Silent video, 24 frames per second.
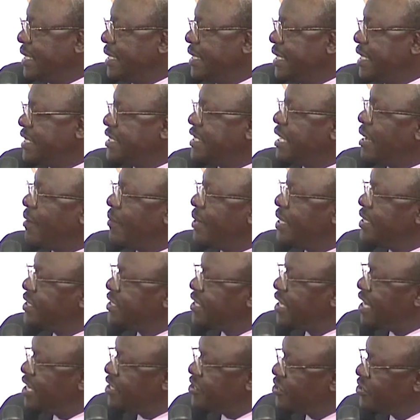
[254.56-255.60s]
that our
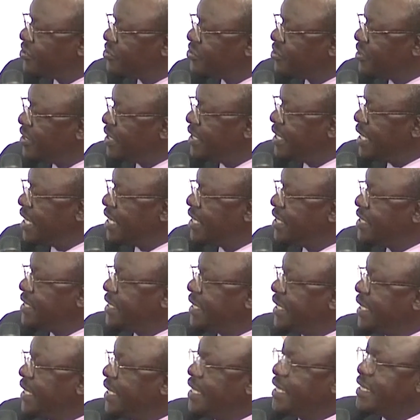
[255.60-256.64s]
international
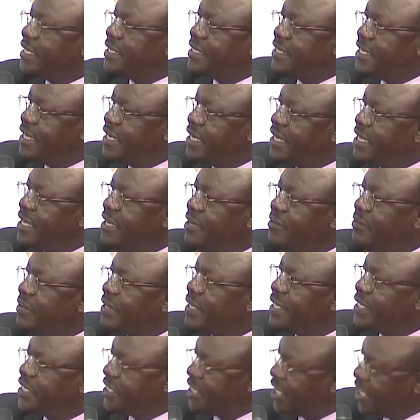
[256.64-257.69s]
solidarity in dealing
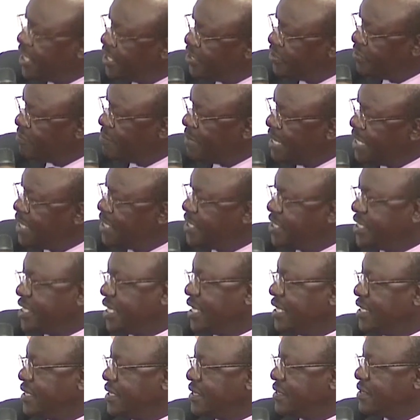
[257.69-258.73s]
with shared humanity
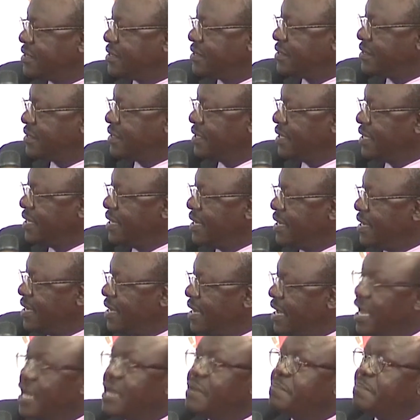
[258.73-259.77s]
challenges
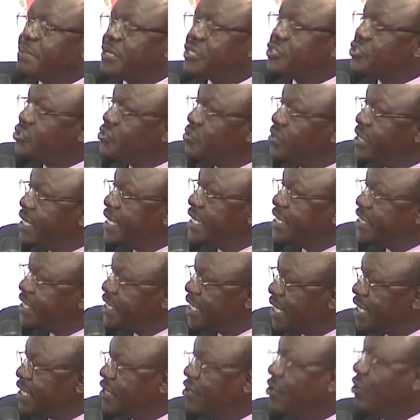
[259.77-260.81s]
and pursuing
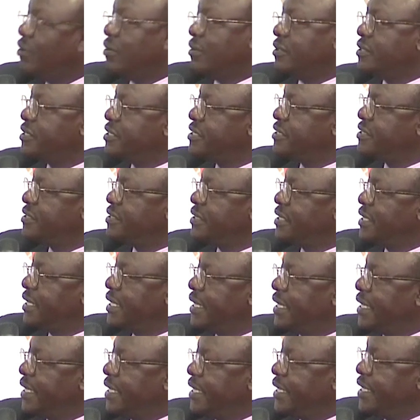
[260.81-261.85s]
shared goals
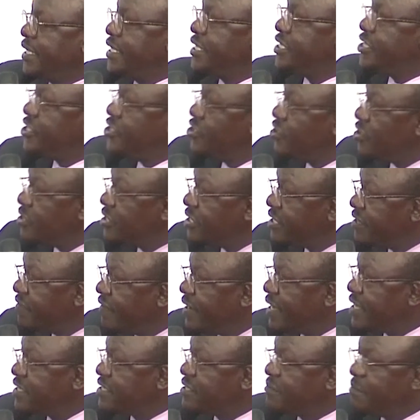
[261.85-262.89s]
is not
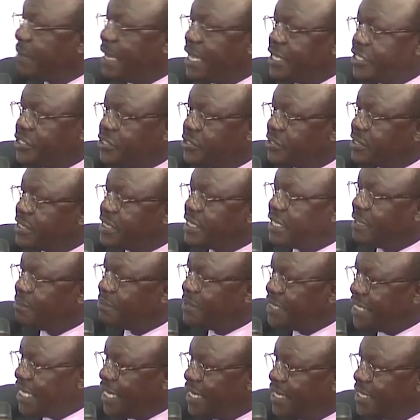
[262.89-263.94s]
reversed by
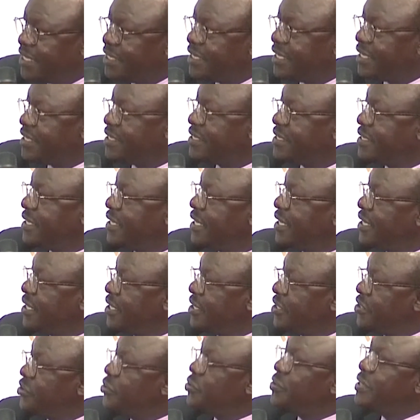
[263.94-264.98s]
short-term challenges
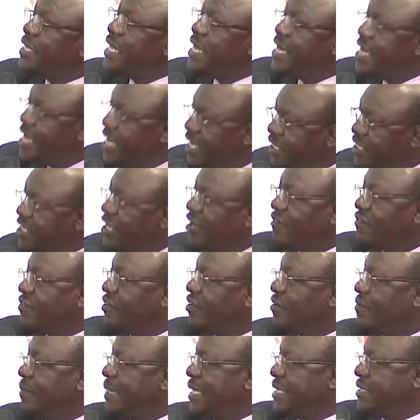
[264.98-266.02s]
to the nature of
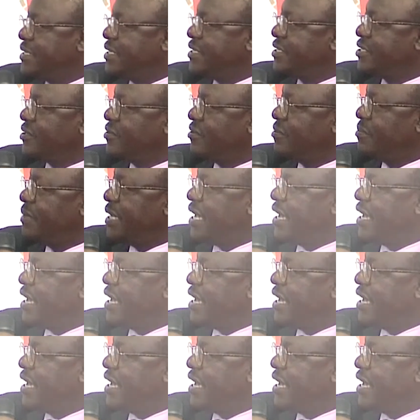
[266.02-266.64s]
globalization we've been